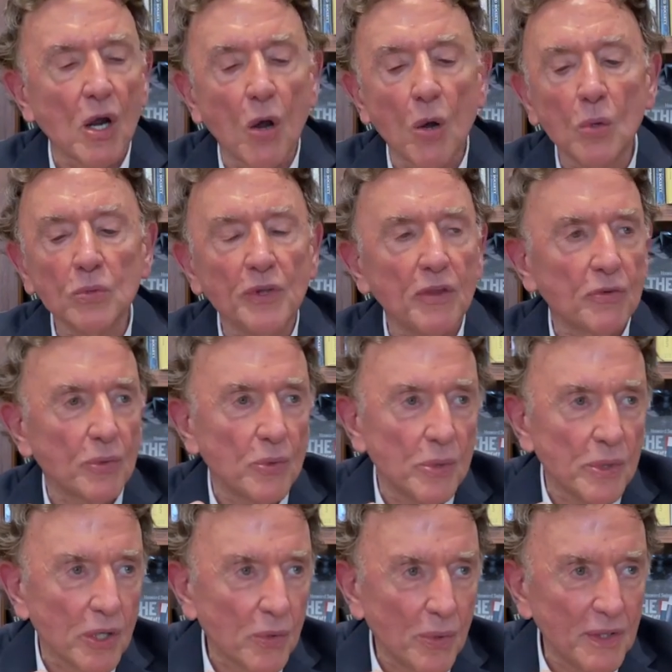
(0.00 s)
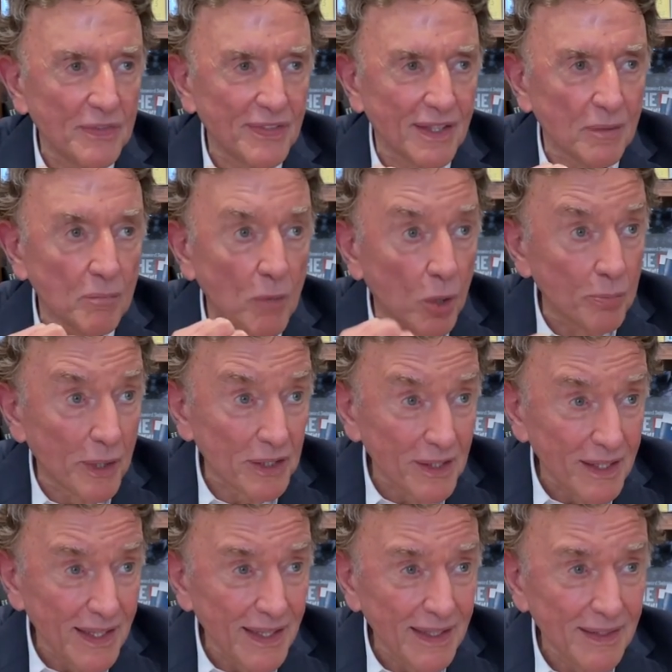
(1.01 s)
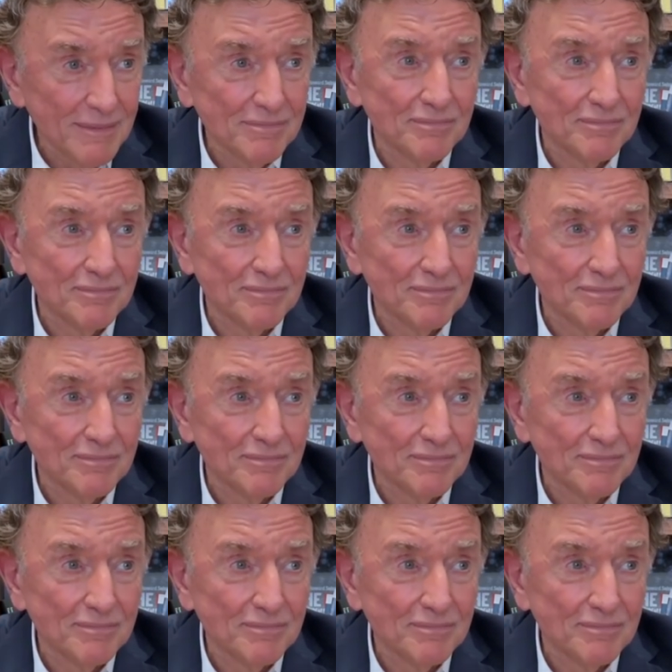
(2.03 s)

only through increasing mobility